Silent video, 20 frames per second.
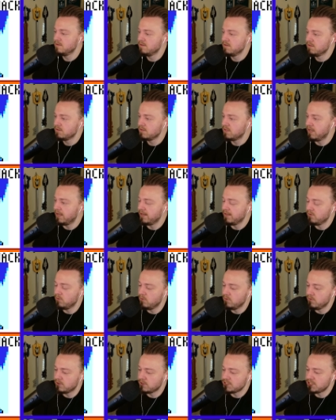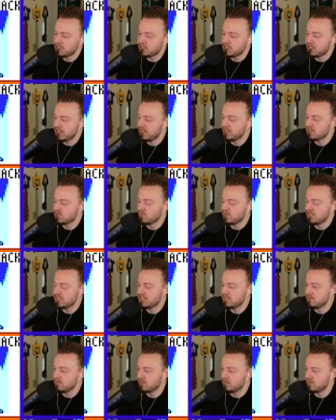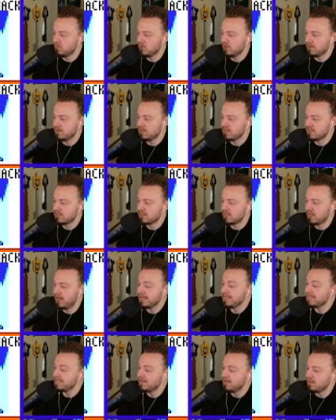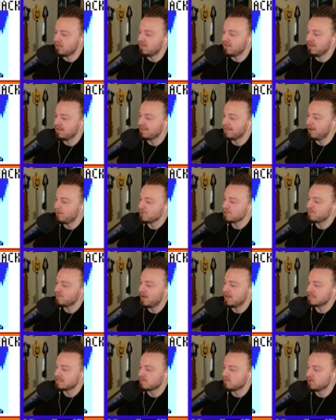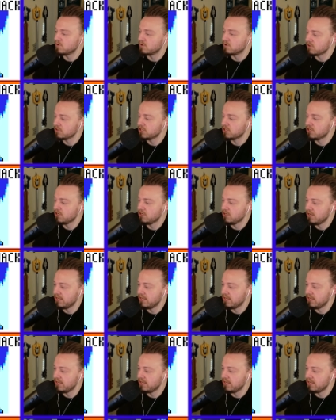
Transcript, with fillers: Okay. There's a chance we still can win this. I didn't think that was possible earlier.